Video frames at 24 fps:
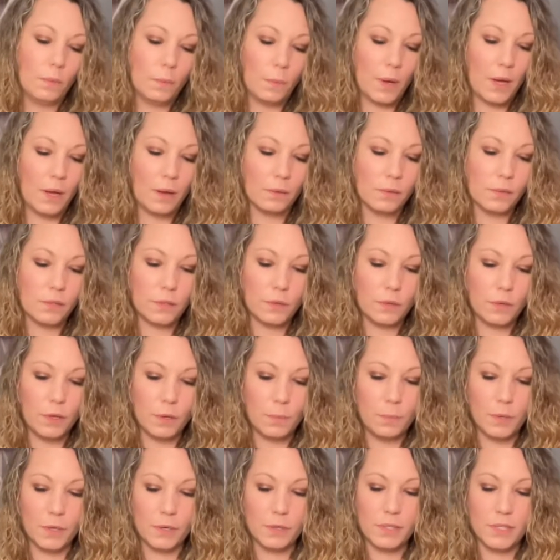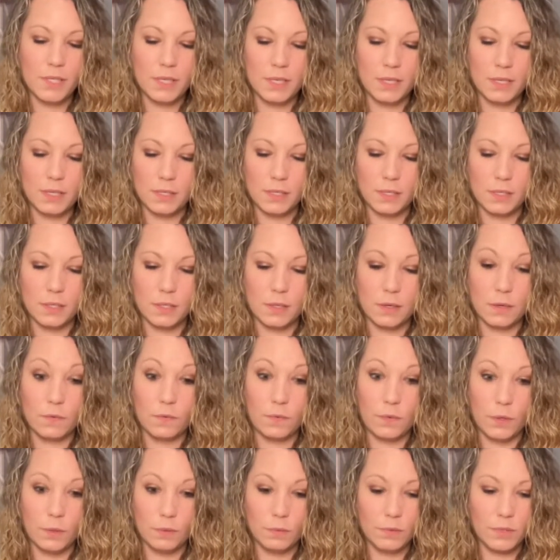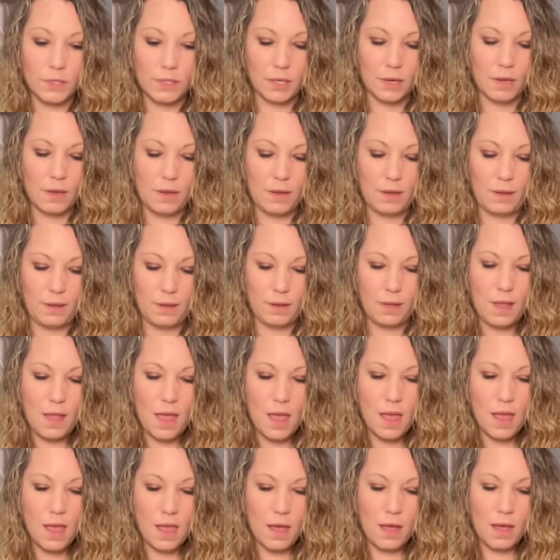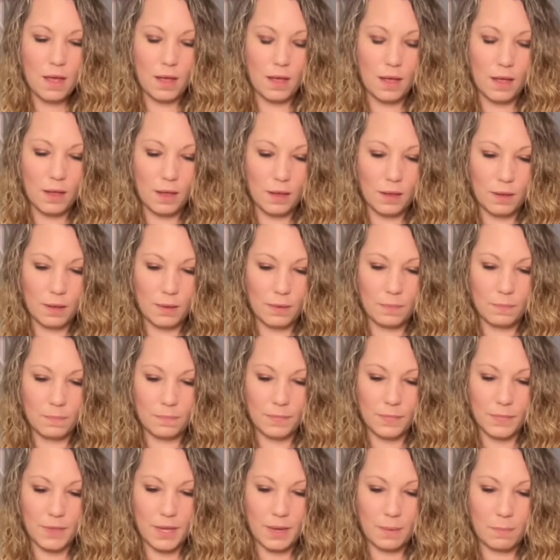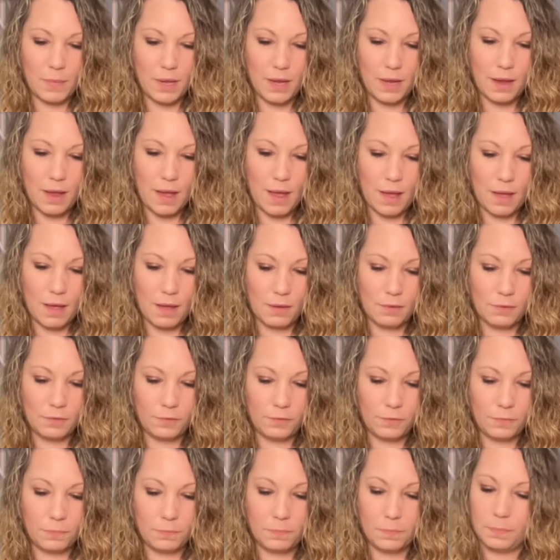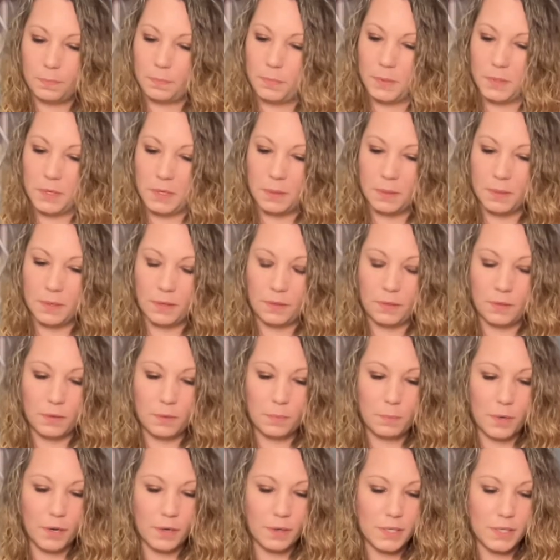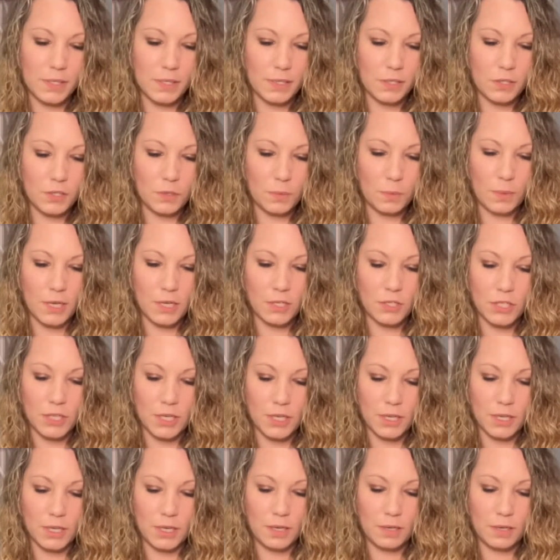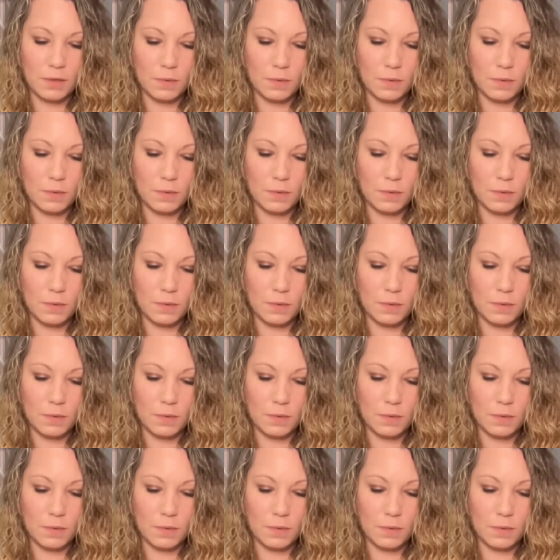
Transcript: Wow, so your person is confused. They may have put you in a third-party situation,